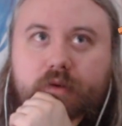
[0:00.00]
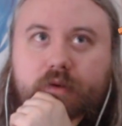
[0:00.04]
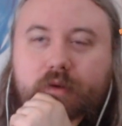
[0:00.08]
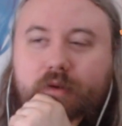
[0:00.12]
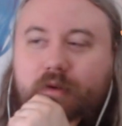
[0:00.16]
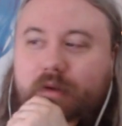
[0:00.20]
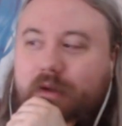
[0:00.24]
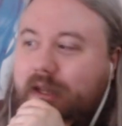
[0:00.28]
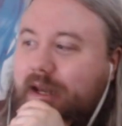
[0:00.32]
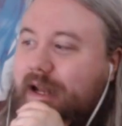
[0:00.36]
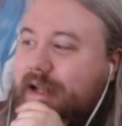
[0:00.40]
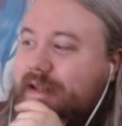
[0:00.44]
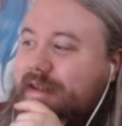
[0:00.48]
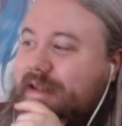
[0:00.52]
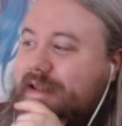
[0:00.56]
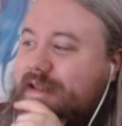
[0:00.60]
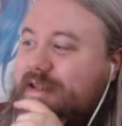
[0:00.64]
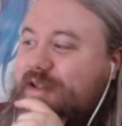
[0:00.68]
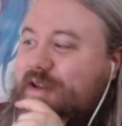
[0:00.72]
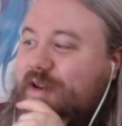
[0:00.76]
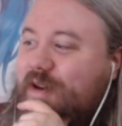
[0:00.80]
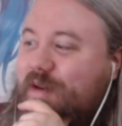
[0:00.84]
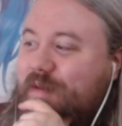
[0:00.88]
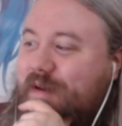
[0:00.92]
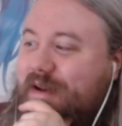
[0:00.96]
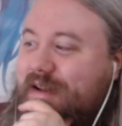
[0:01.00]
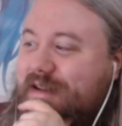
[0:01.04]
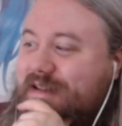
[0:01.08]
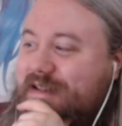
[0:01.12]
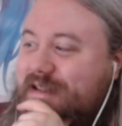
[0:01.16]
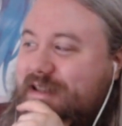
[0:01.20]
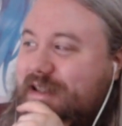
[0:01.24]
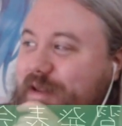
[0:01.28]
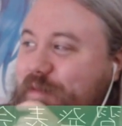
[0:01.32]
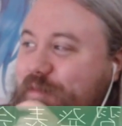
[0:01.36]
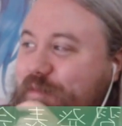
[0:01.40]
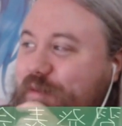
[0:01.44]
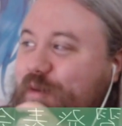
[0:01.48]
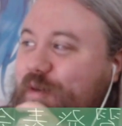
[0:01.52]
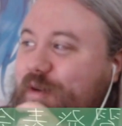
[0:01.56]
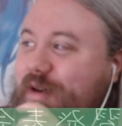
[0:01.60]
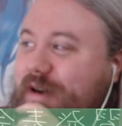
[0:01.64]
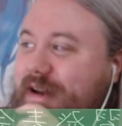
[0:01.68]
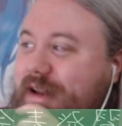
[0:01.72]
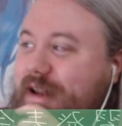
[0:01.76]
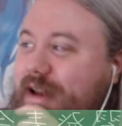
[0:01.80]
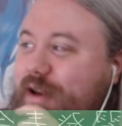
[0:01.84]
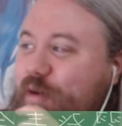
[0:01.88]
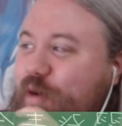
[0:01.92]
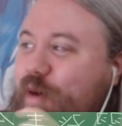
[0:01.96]
I like this girl, man. She's the
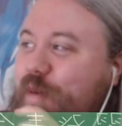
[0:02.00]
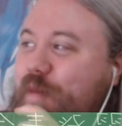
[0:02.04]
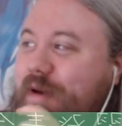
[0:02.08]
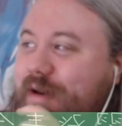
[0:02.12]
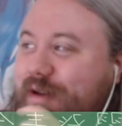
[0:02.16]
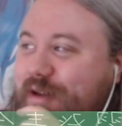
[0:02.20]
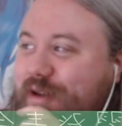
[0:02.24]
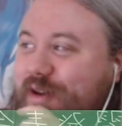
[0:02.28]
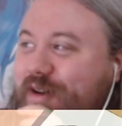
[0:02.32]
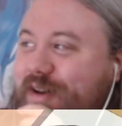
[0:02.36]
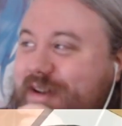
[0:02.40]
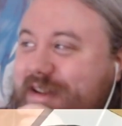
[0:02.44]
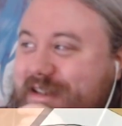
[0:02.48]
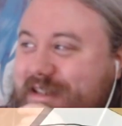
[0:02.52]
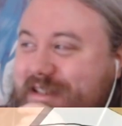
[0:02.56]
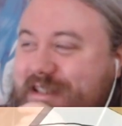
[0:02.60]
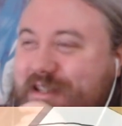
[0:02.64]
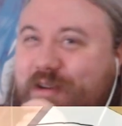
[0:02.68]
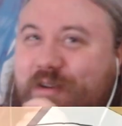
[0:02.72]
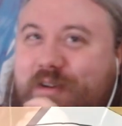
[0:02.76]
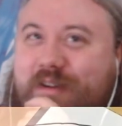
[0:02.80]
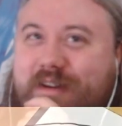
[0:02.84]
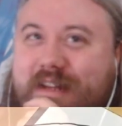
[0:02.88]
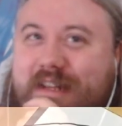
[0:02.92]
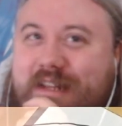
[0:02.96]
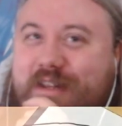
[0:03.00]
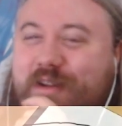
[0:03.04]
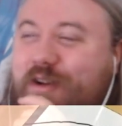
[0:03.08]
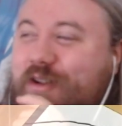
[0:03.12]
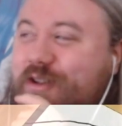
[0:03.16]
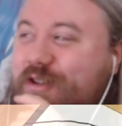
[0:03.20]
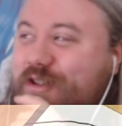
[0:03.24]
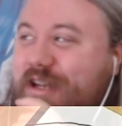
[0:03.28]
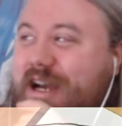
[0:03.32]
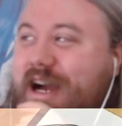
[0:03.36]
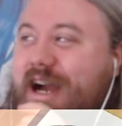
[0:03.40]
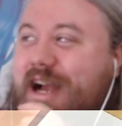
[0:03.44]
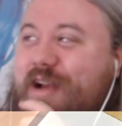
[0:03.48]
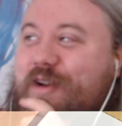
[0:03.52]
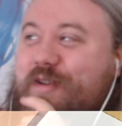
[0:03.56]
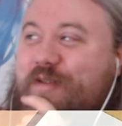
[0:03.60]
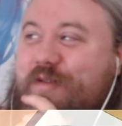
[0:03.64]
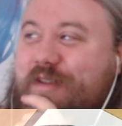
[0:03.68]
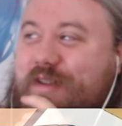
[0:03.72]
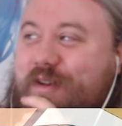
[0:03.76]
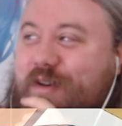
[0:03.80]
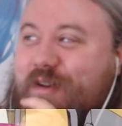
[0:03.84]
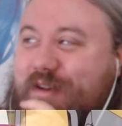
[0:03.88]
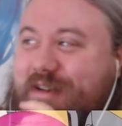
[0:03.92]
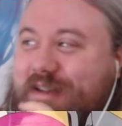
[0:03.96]
poor, the normal girl. She's the only non-guy
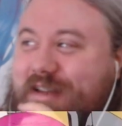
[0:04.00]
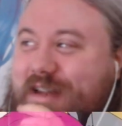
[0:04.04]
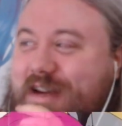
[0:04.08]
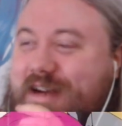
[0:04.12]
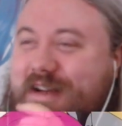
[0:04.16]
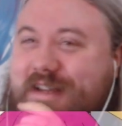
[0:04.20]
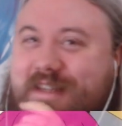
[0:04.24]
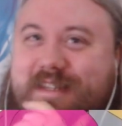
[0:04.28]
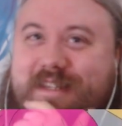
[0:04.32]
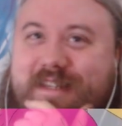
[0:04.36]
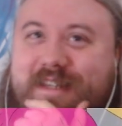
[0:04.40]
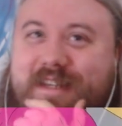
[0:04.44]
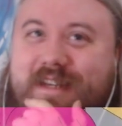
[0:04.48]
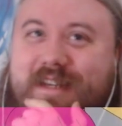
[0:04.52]
in the whole class.